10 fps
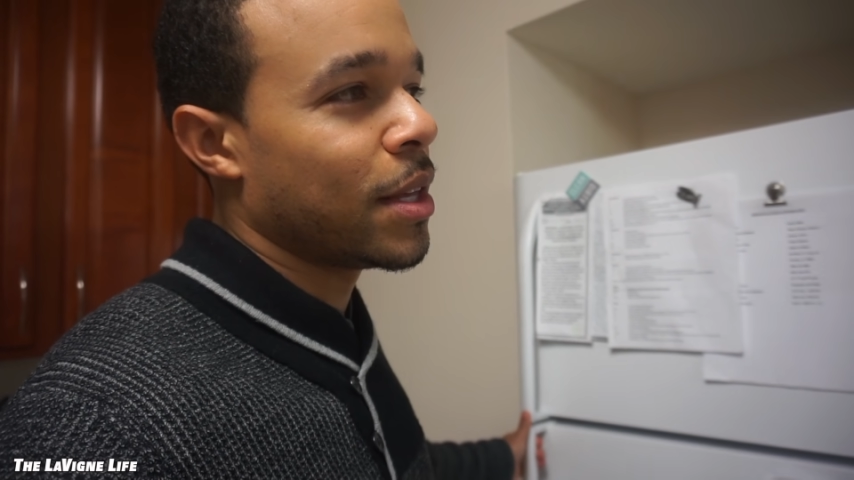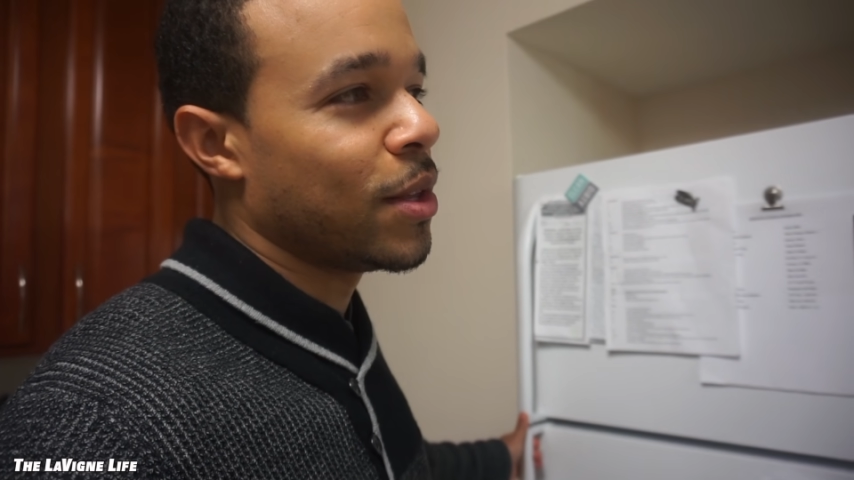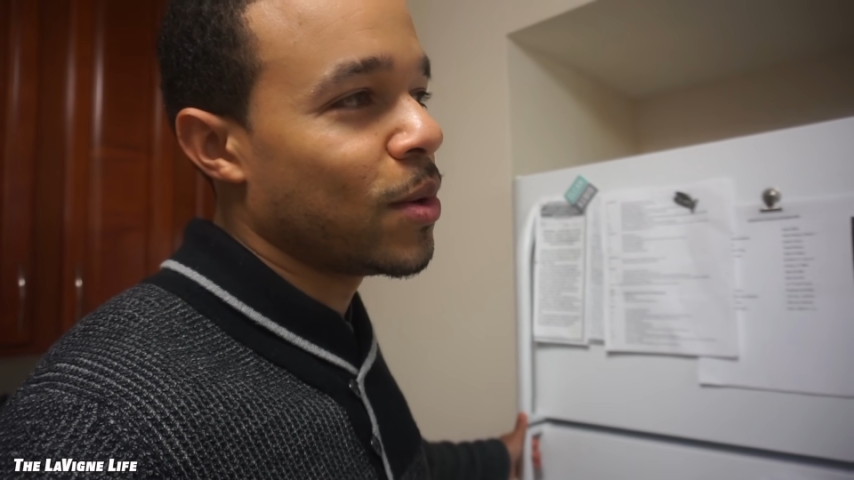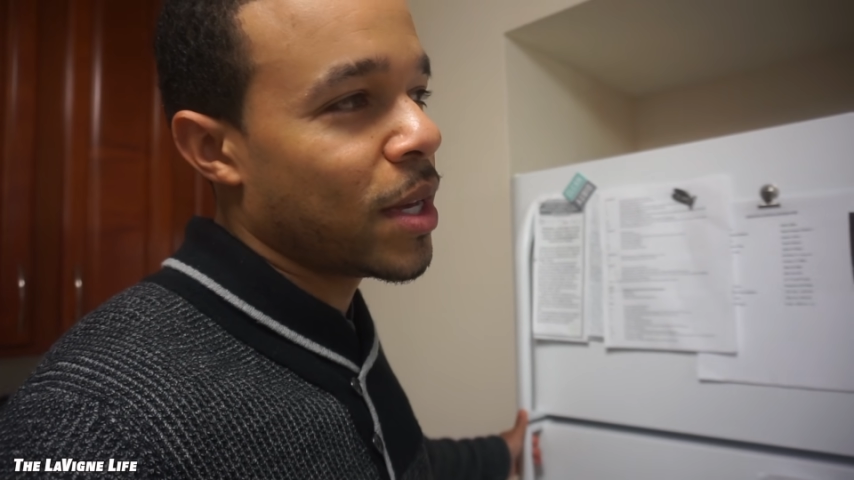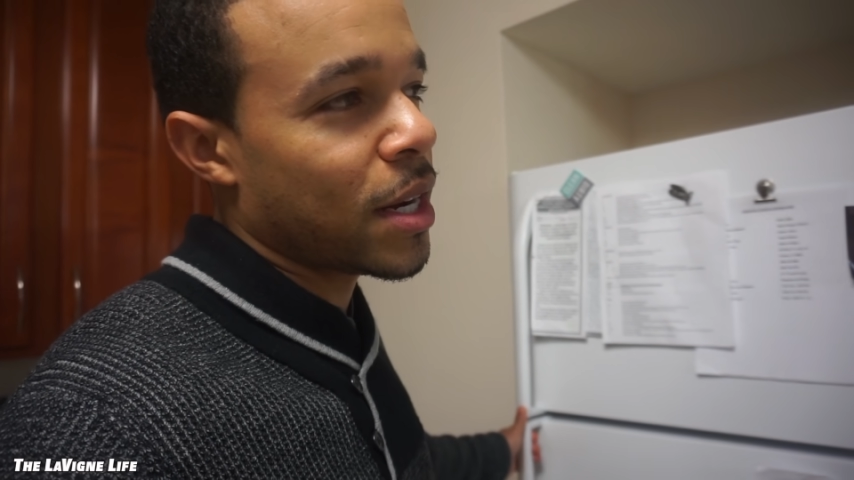
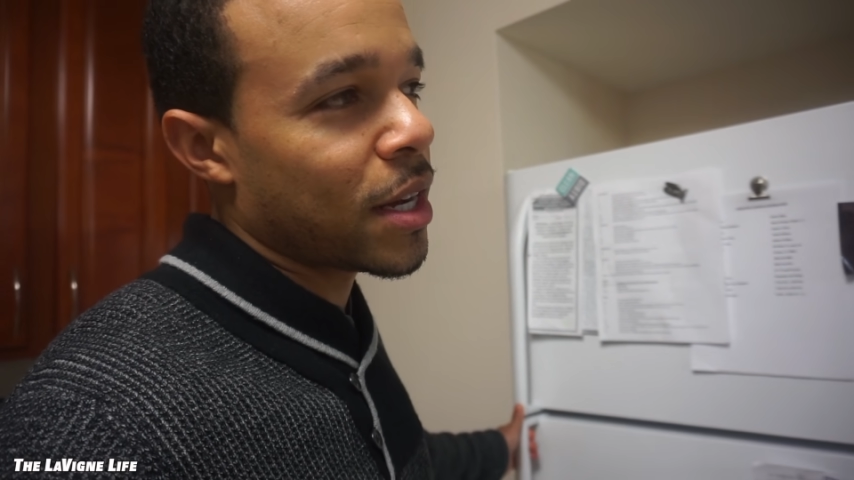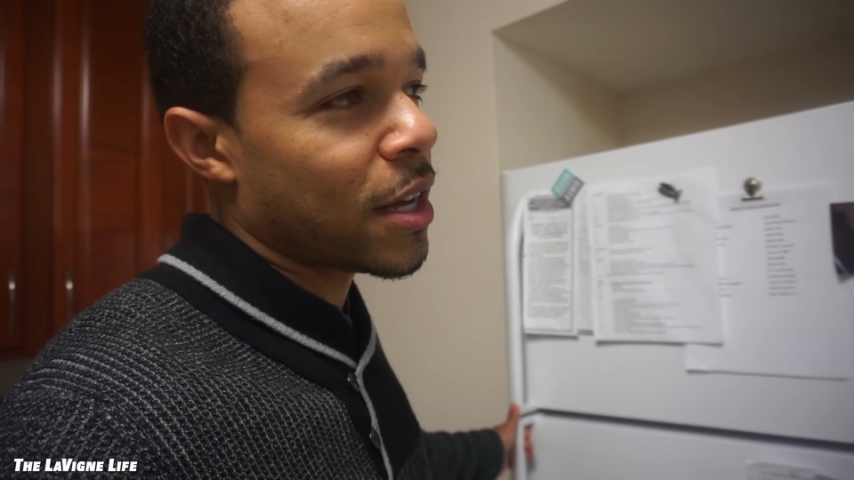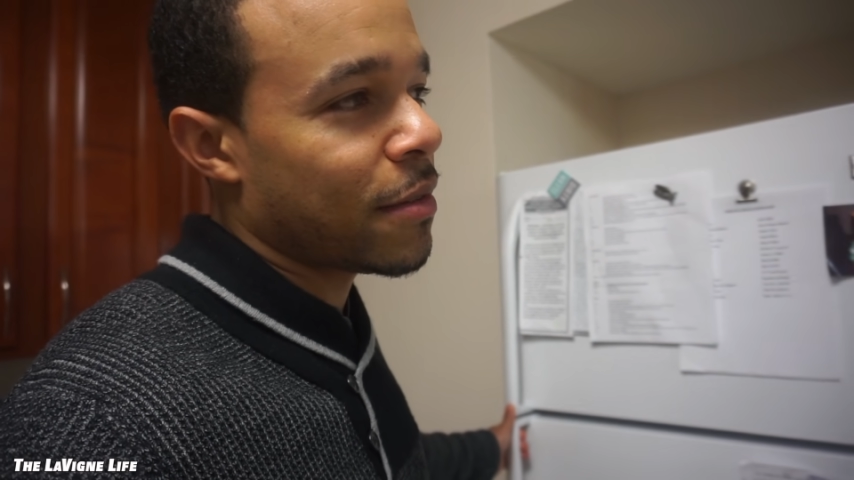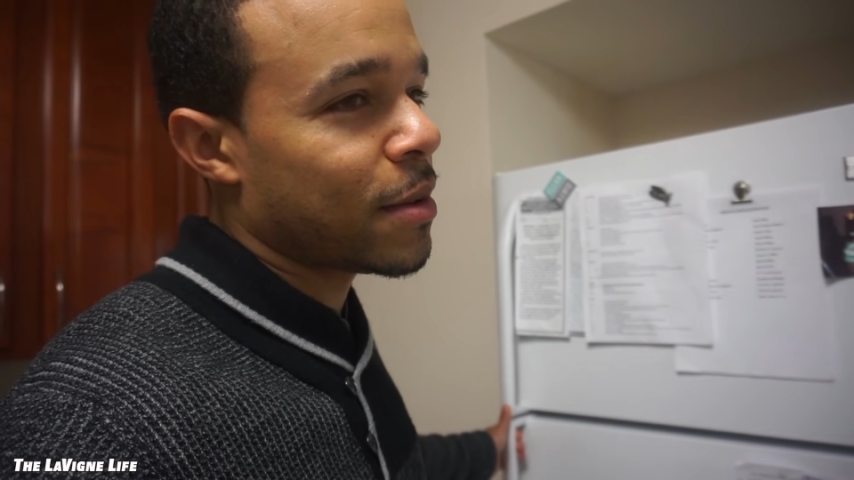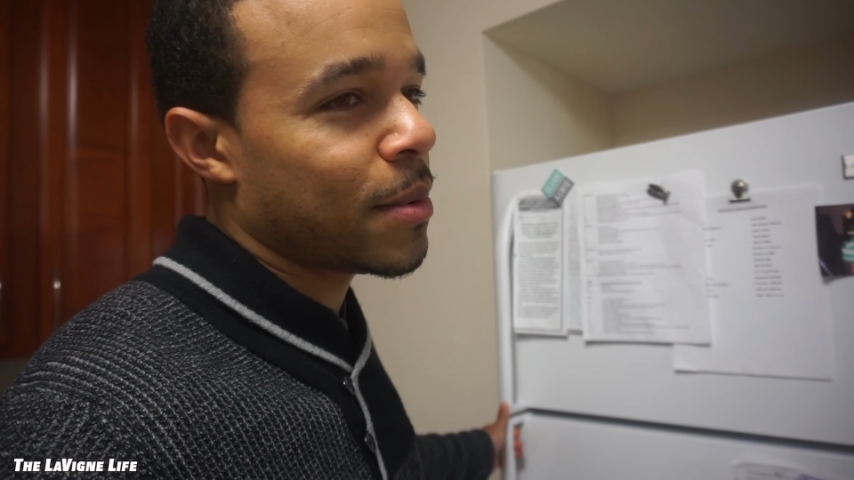You get
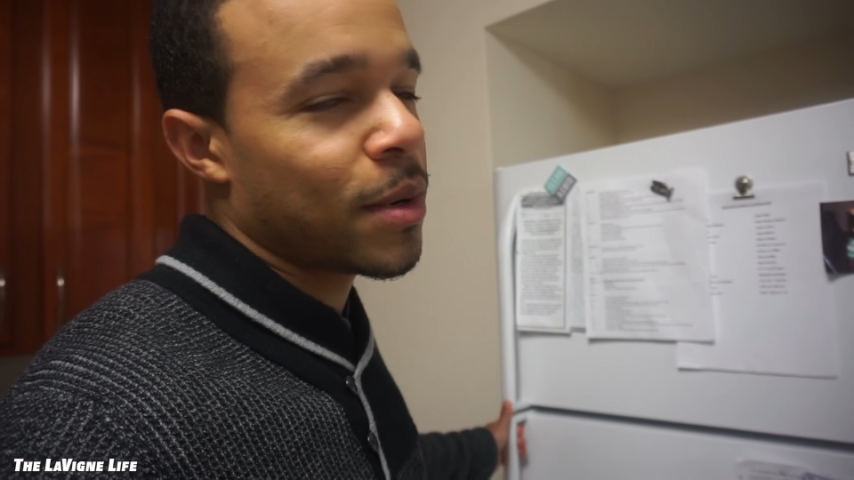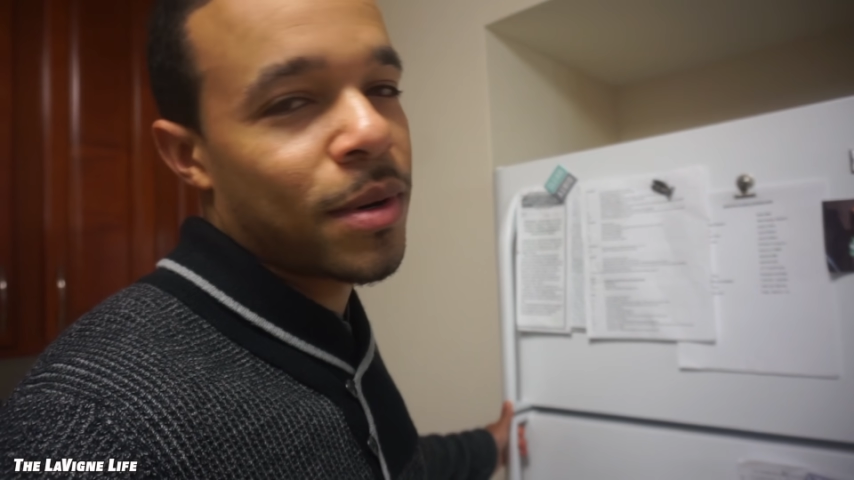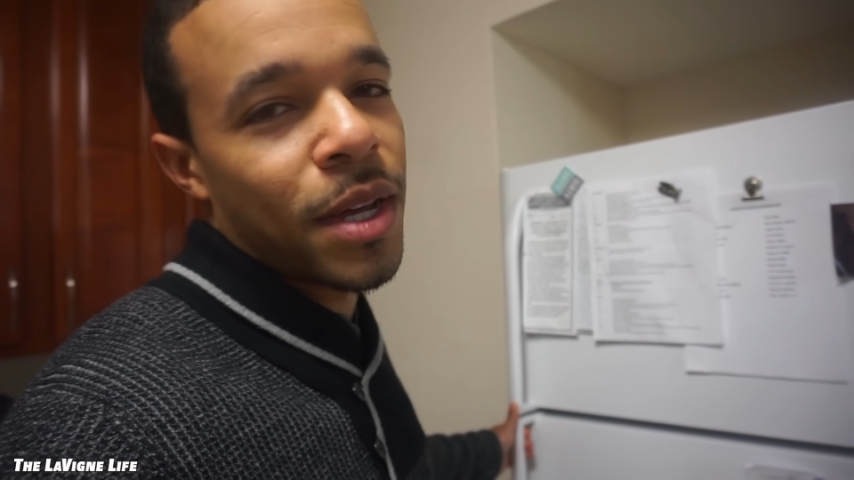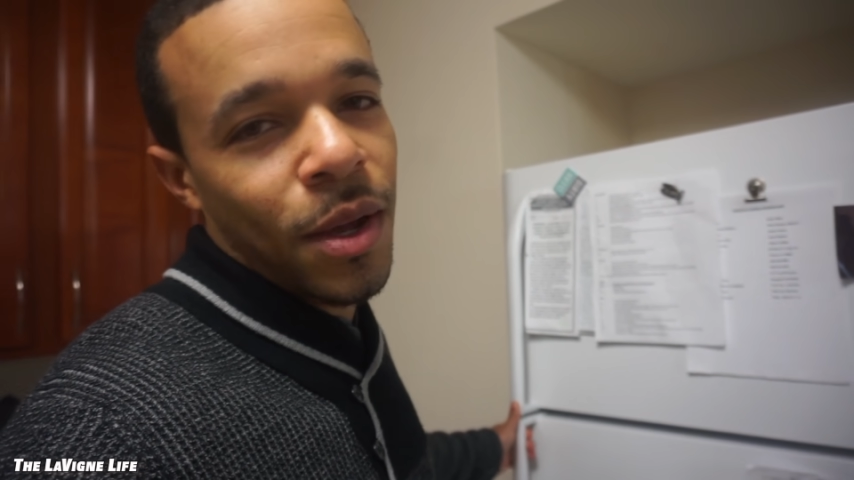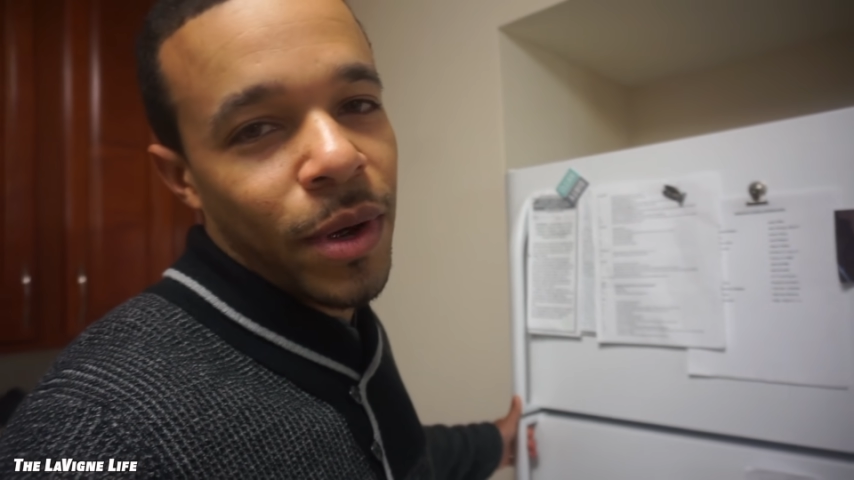
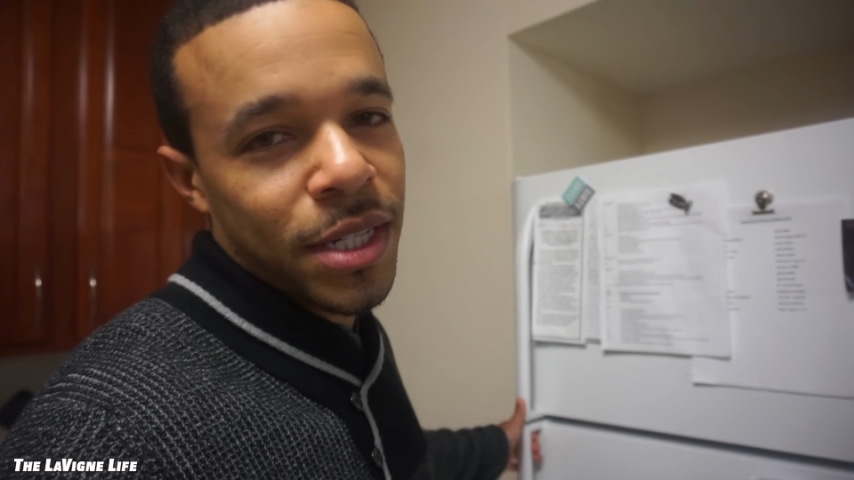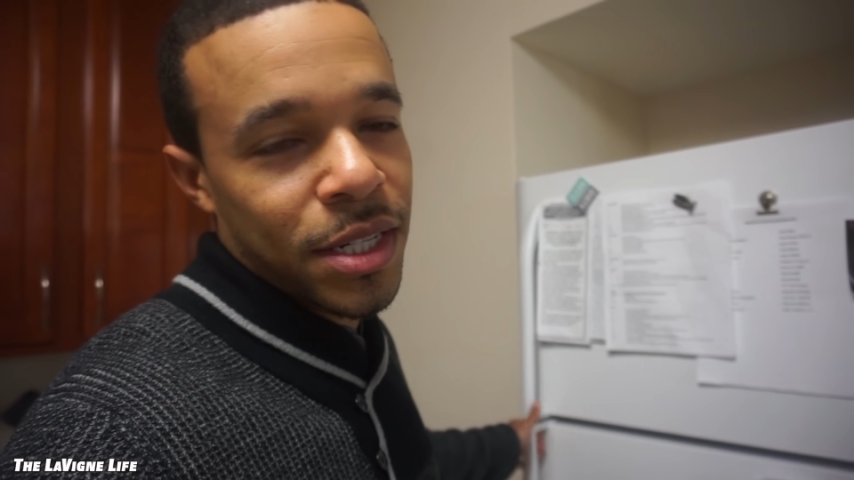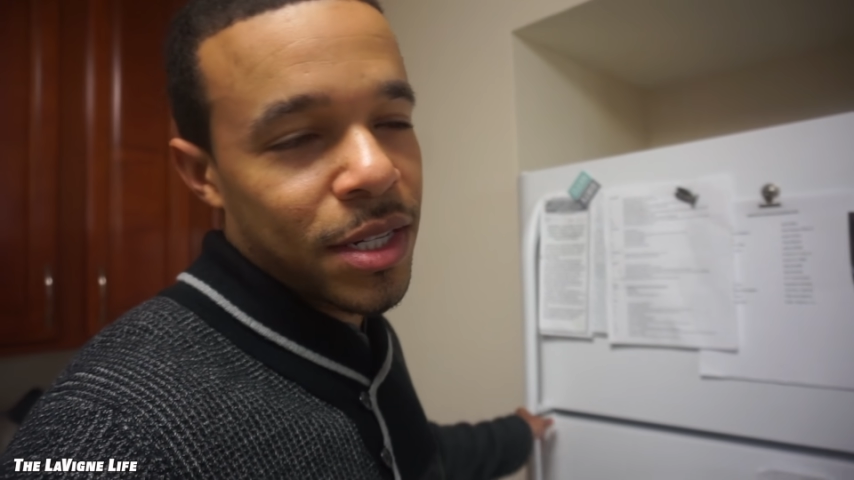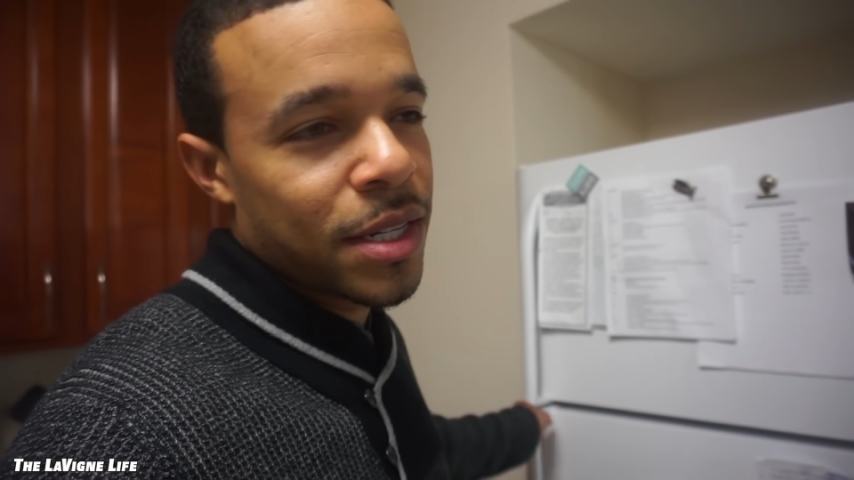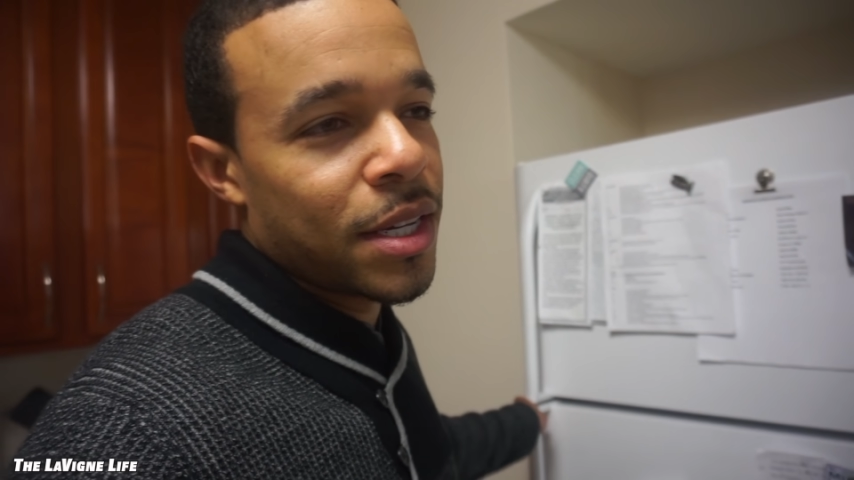uncomfortable. Watch
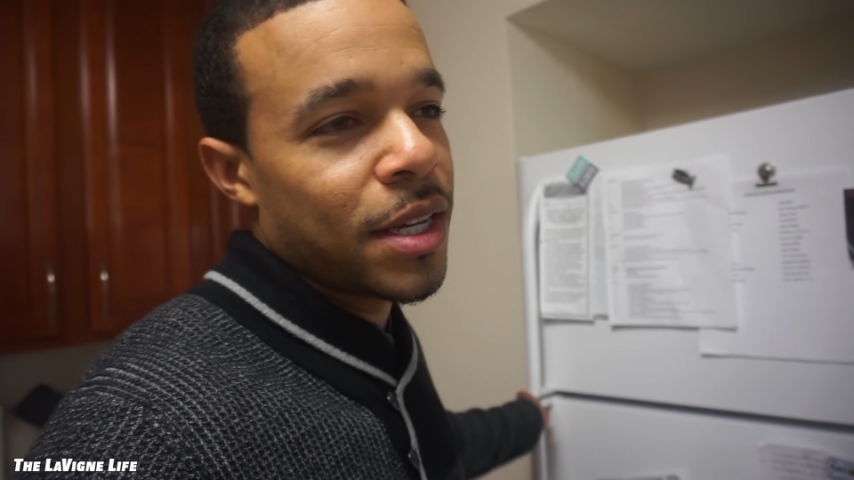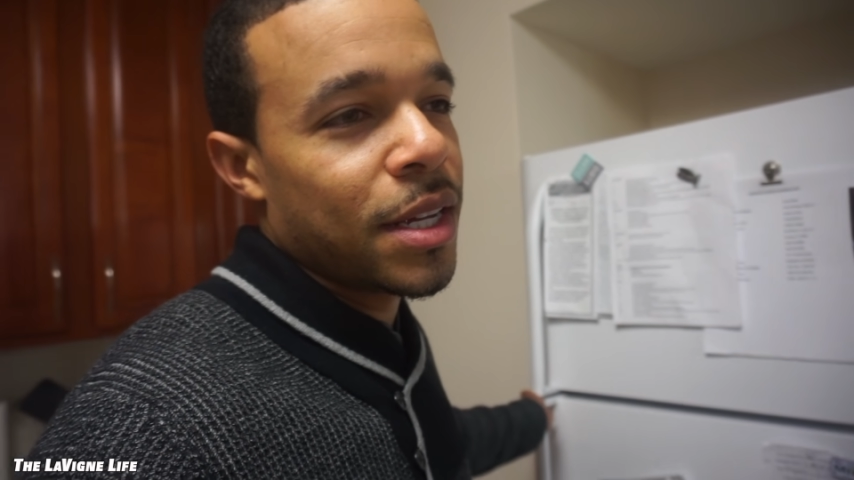this, y'all.